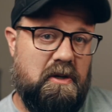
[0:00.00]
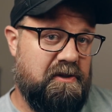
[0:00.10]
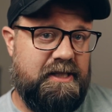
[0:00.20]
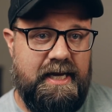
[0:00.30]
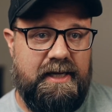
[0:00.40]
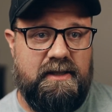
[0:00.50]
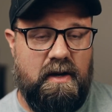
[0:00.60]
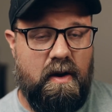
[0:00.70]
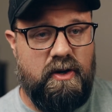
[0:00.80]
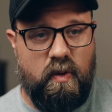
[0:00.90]
those things
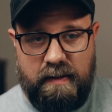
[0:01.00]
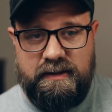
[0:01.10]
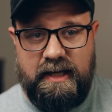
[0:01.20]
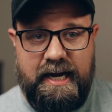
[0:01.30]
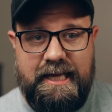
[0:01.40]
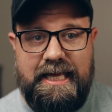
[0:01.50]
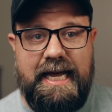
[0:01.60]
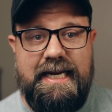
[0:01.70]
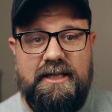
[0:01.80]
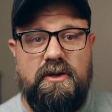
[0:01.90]
on your website,
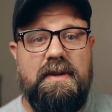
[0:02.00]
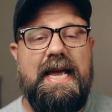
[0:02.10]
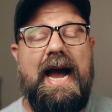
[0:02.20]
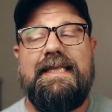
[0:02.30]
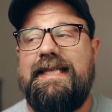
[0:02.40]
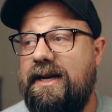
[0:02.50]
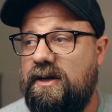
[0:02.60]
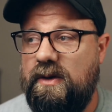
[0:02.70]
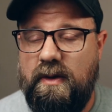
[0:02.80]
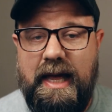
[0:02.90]
they need to be
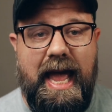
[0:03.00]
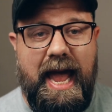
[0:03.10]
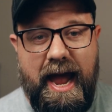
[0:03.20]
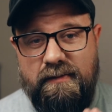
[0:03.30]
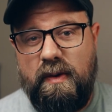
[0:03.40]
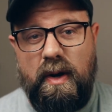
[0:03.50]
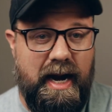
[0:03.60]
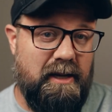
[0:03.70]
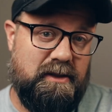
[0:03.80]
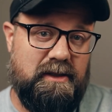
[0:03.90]
identical everywhere
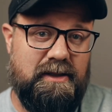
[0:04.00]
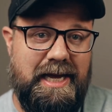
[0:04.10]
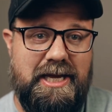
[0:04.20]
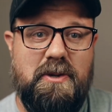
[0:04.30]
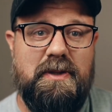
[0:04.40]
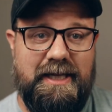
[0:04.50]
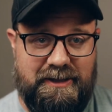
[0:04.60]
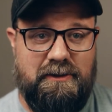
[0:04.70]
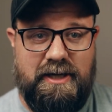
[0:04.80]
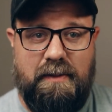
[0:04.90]
else that you
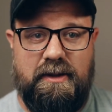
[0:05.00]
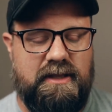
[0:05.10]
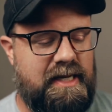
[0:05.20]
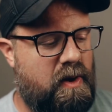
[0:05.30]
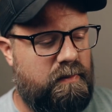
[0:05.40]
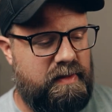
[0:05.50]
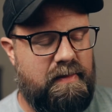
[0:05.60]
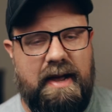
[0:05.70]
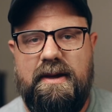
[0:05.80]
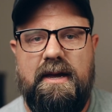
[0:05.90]
list those numbers. Now, there
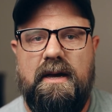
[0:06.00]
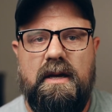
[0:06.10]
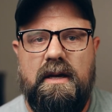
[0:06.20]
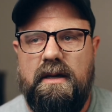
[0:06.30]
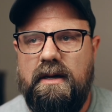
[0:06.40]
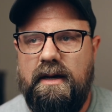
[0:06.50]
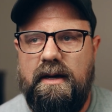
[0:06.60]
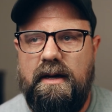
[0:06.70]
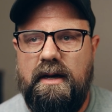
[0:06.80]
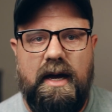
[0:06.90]
might be
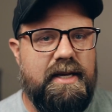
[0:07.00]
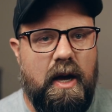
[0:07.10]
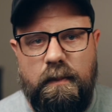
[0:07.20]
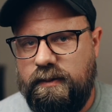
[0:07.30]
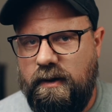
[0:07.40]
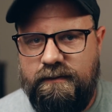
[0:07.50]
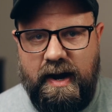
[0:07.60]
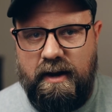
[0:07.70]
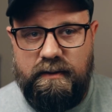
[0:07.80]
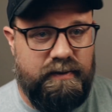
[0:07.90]
a Yelp
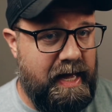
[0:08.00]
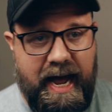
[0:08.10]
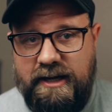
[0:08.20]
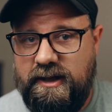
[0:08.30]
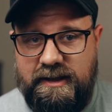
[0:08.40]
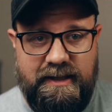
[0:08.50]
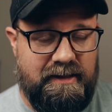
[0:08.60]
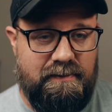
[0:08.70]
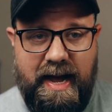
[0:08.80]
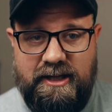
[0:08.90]
profile. That address
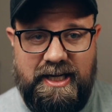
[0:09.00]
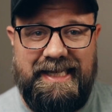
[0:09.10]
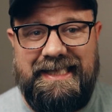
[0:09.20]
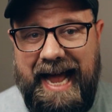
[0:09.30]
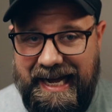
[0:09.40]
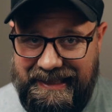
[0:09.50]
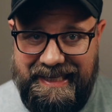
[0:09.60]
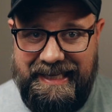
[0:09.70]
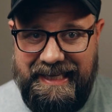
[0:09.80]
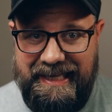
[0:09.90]
needs to match exactly